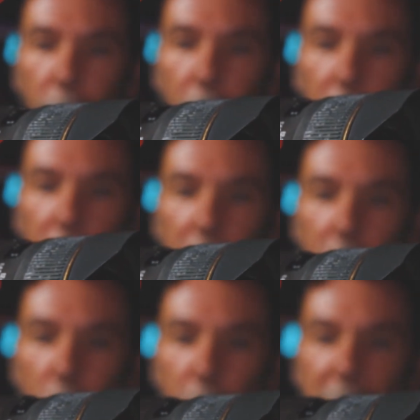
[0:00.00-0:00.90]
on an
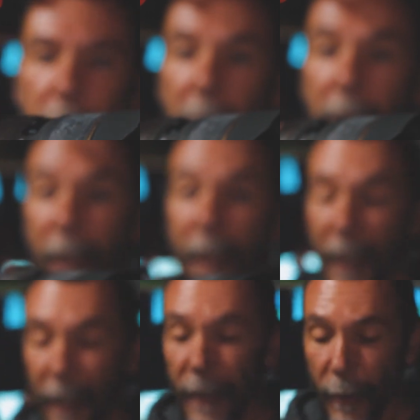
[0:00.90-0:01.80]
EOS RP.
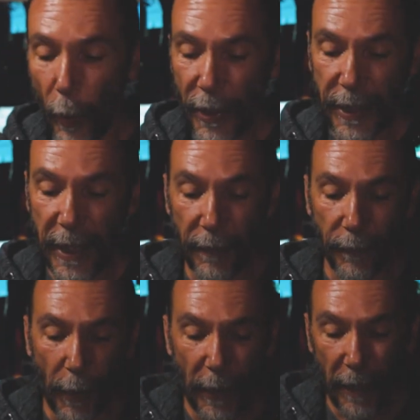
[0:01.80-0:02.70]
Once again,
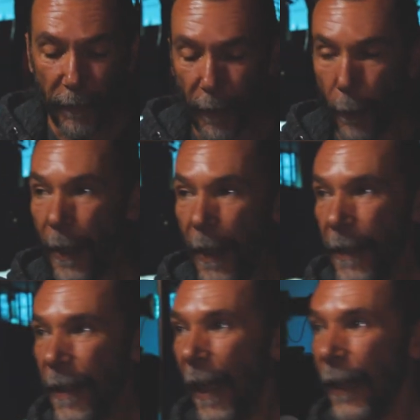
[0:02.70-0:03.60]
very
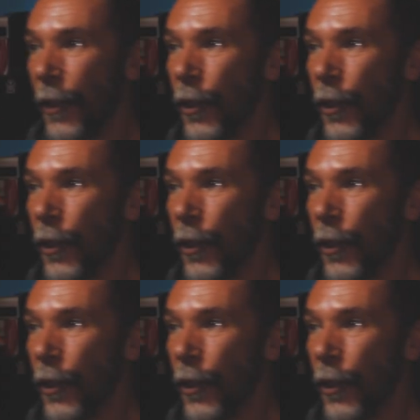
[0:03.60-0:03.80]
tiny,